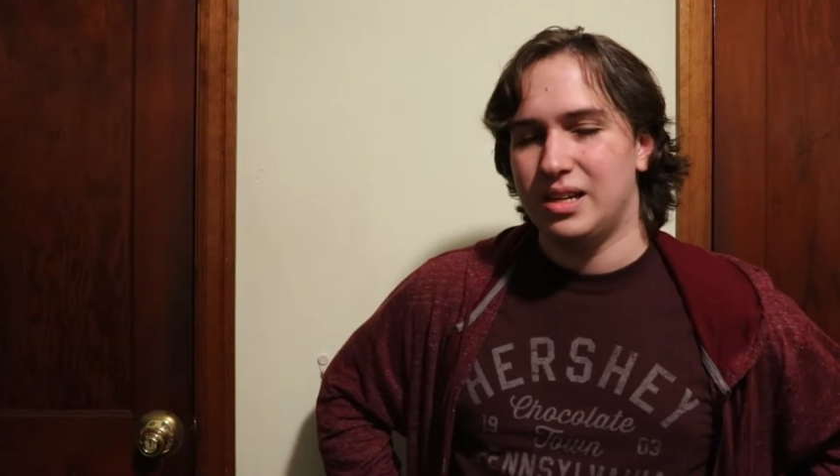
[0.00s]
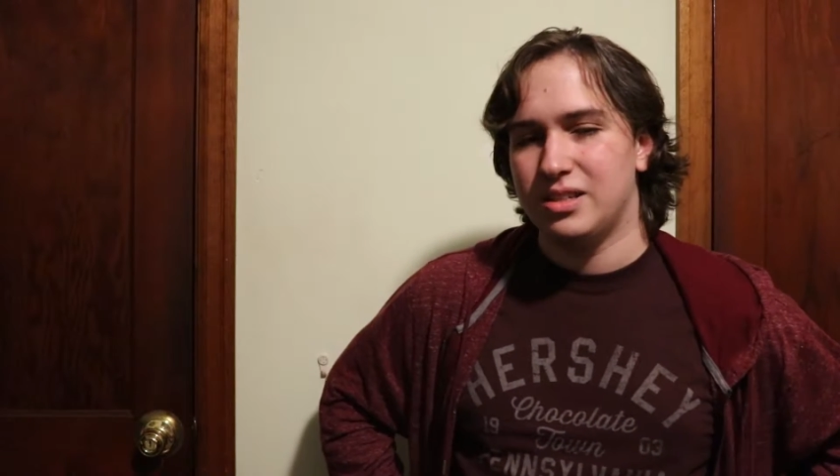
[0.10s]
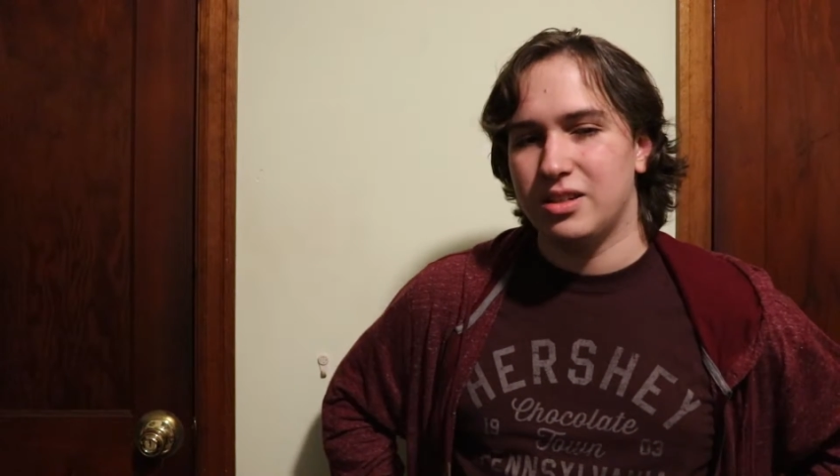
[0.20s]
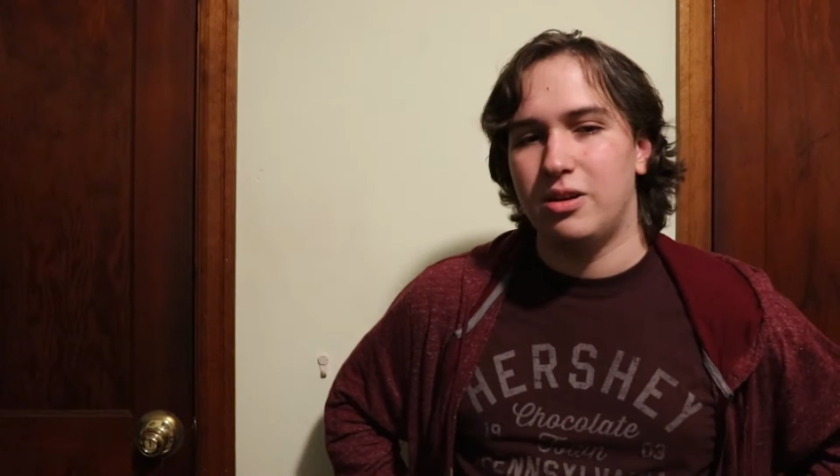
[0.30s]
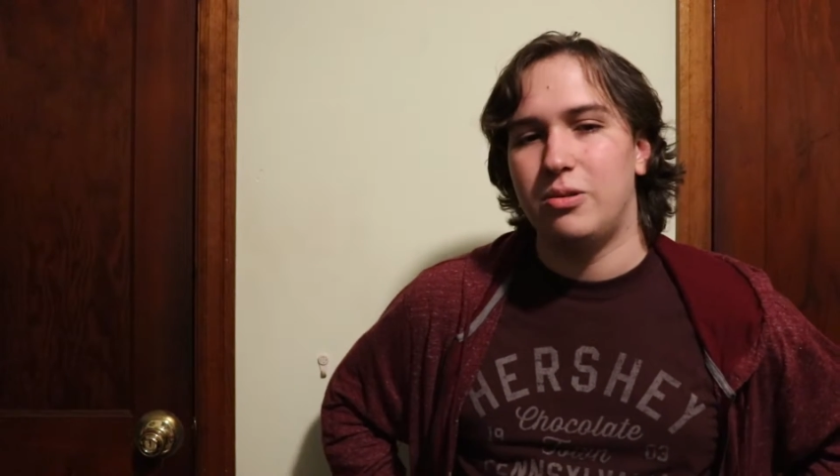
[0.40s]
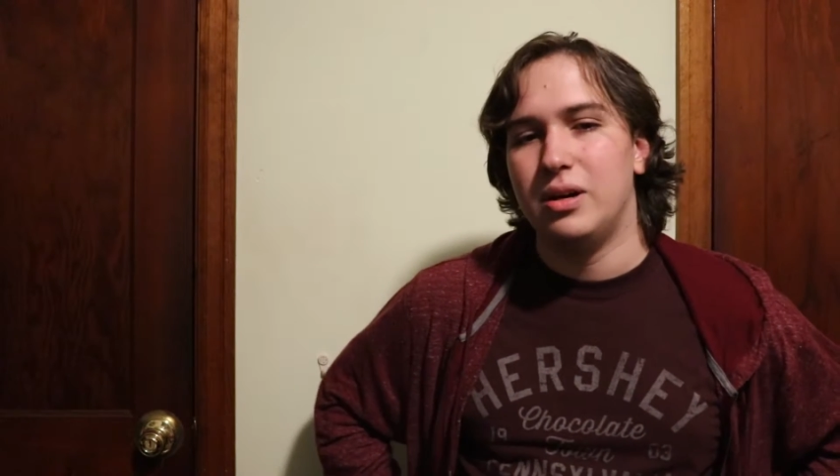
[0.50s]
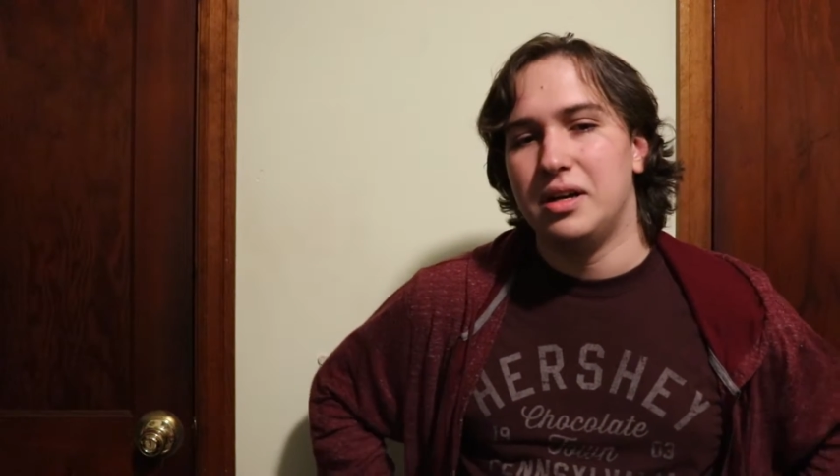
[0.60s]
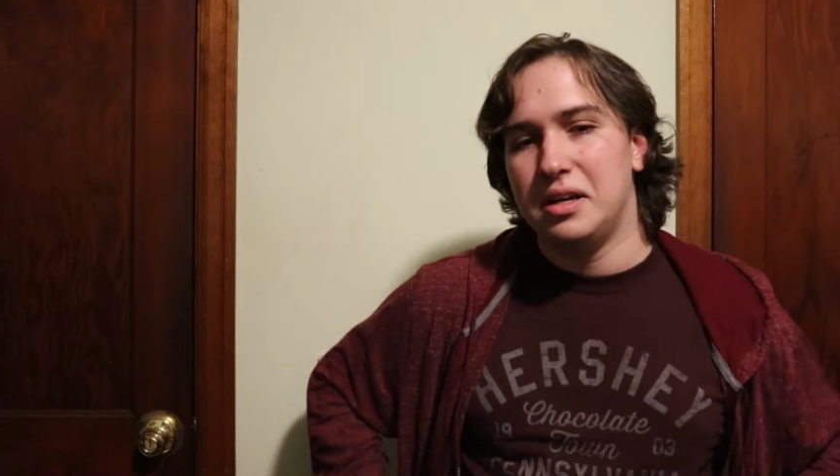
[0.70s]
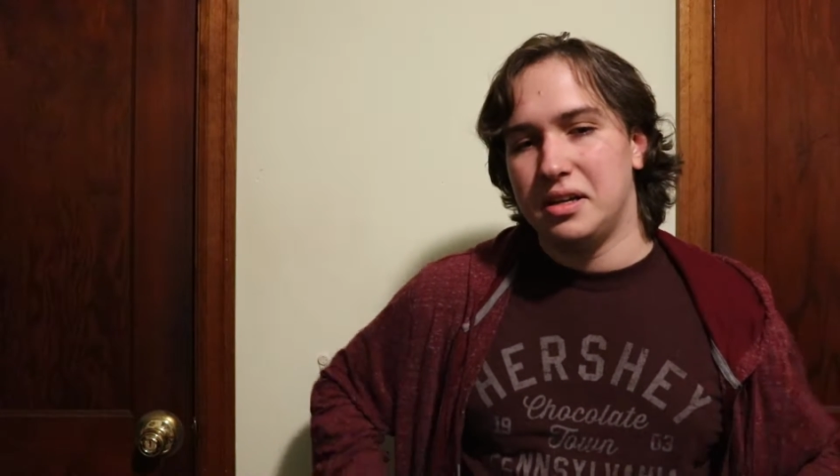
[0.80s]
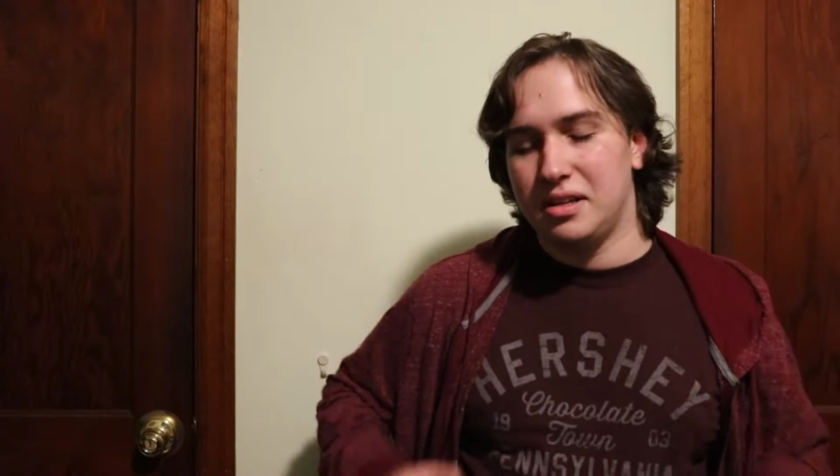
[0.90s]
So,
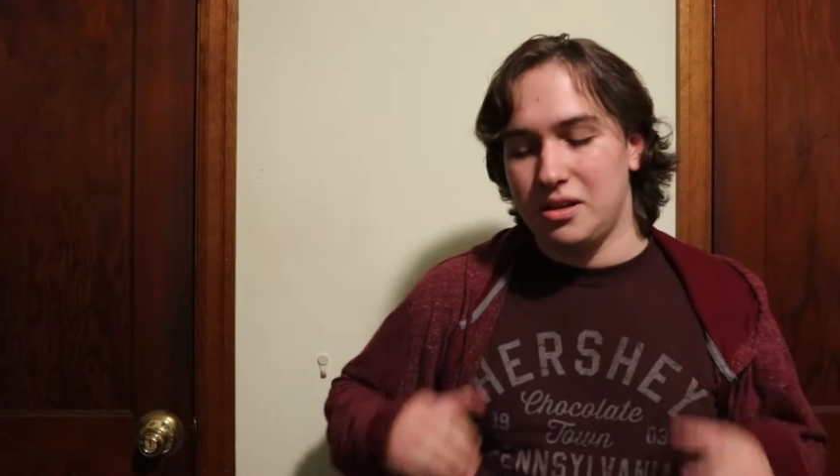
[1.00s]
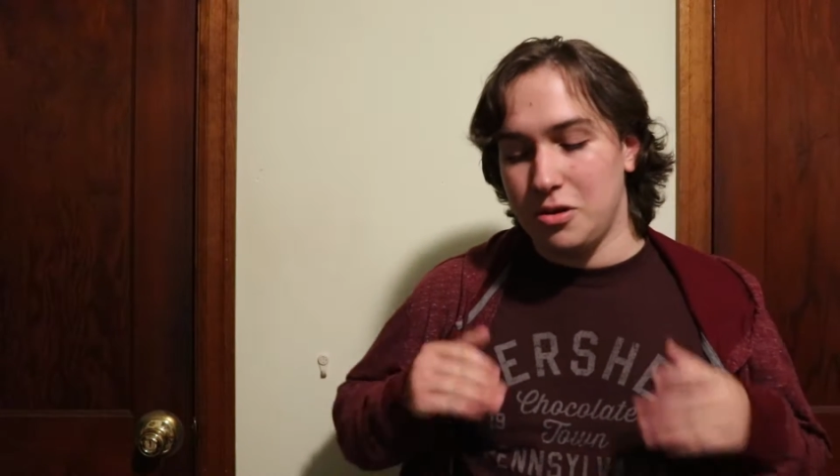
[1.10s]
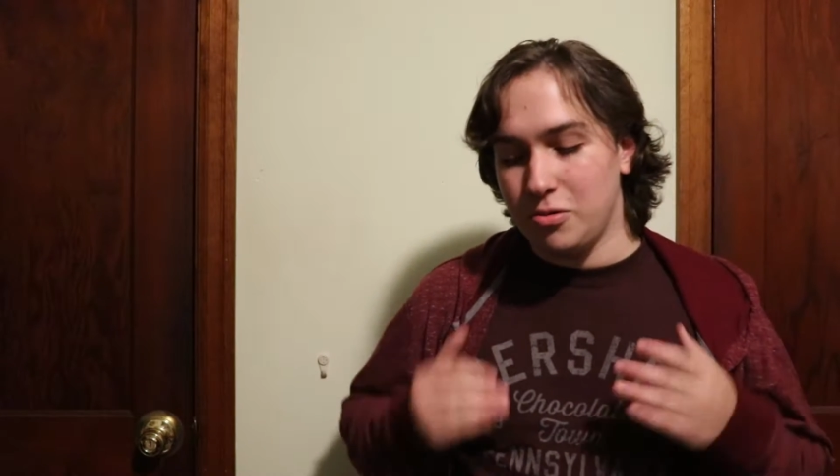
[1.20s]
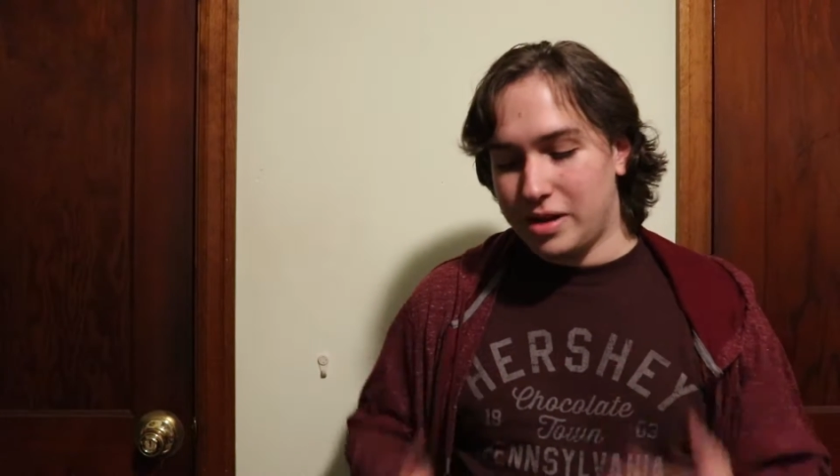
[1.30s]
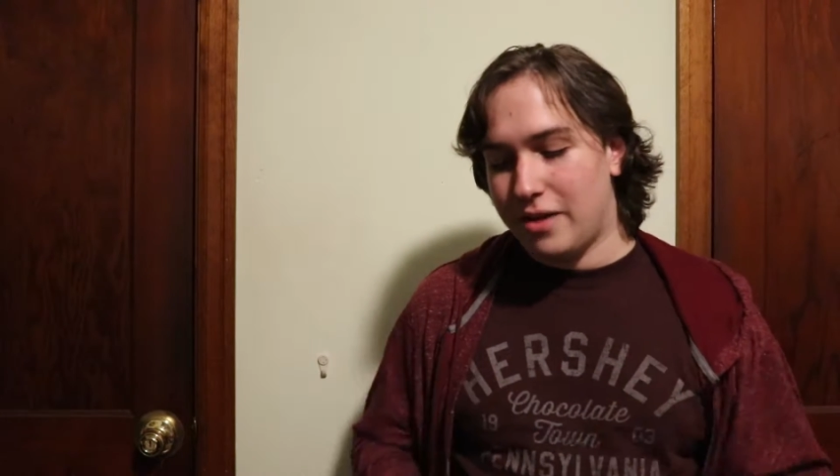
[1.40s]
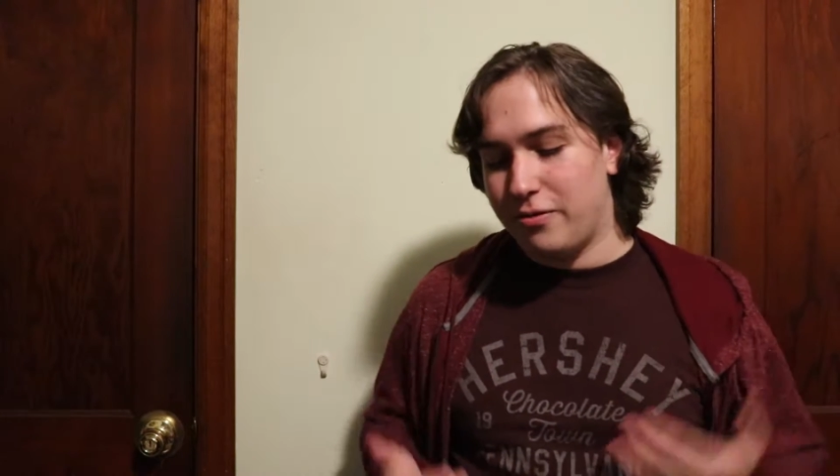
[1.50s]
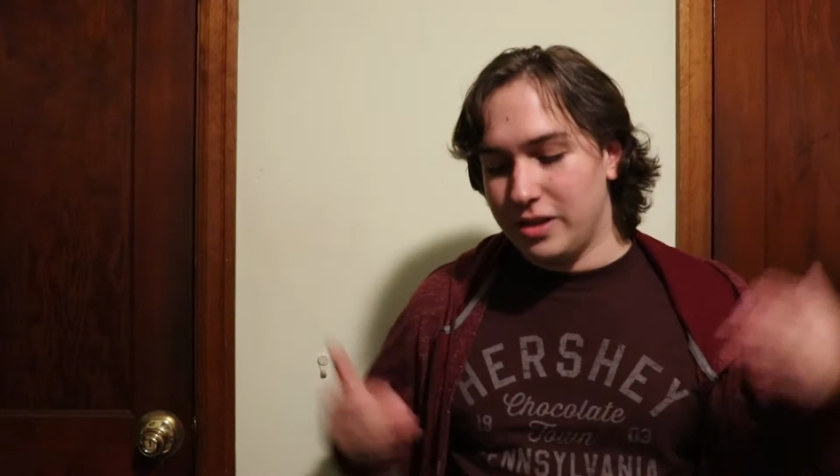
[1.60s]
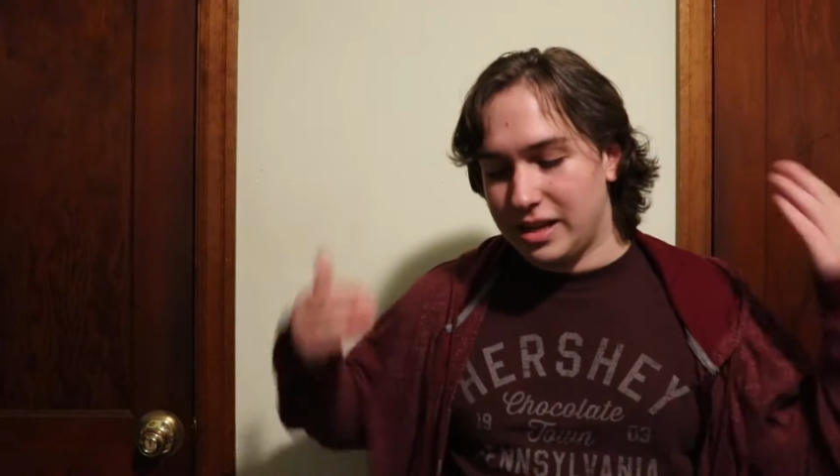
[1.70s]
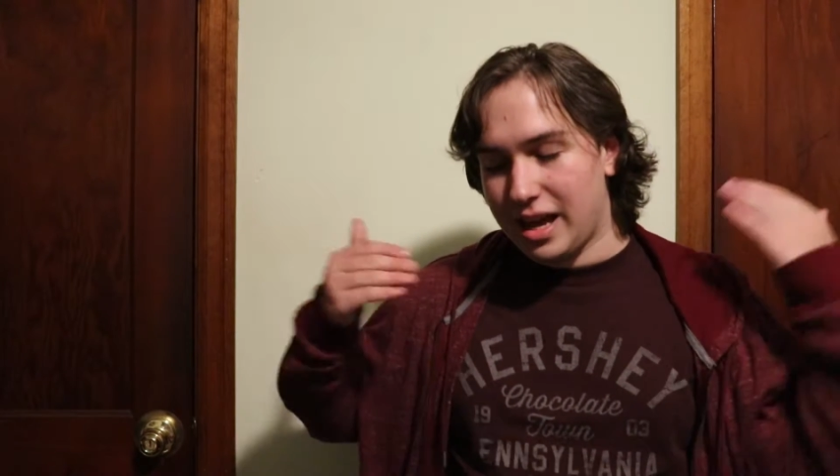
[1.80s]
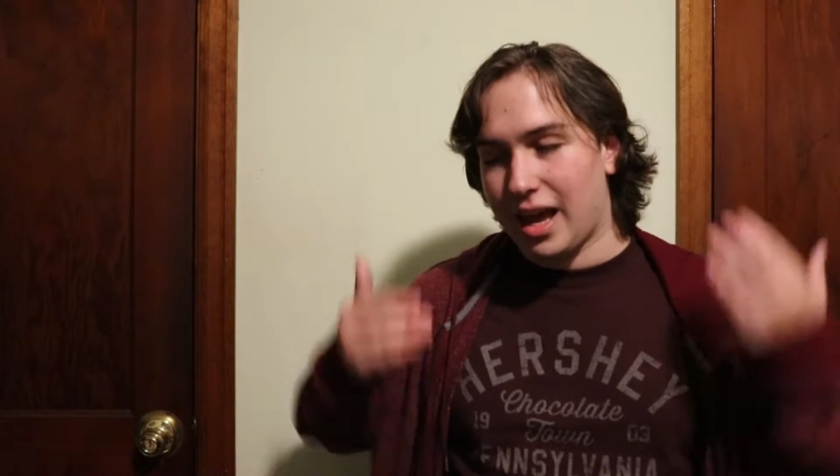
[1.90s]
you
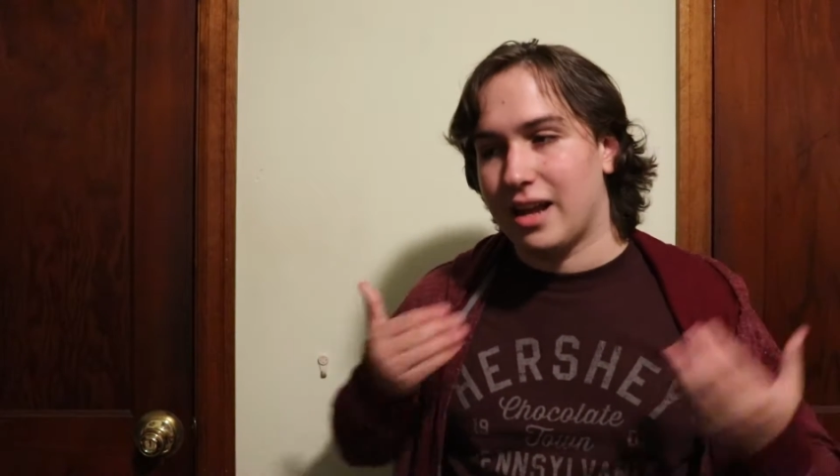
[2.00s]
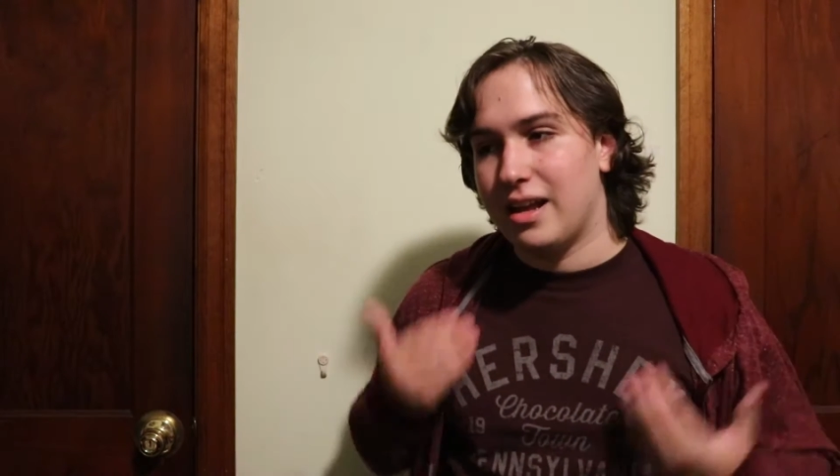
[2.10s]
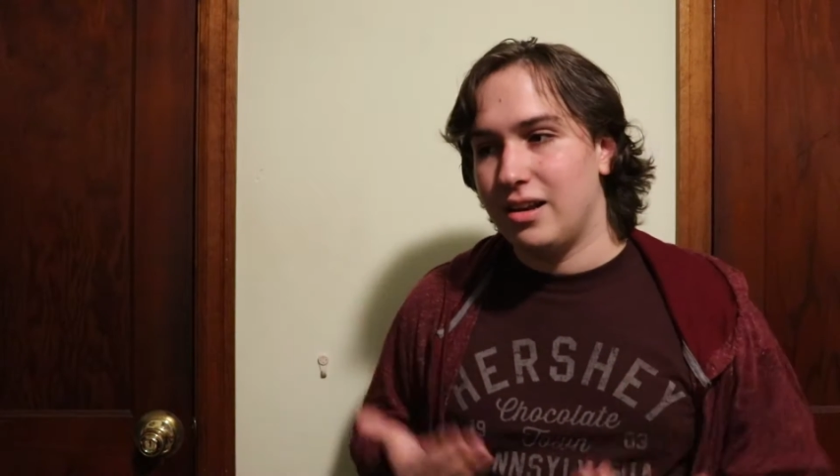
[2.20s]
definitely can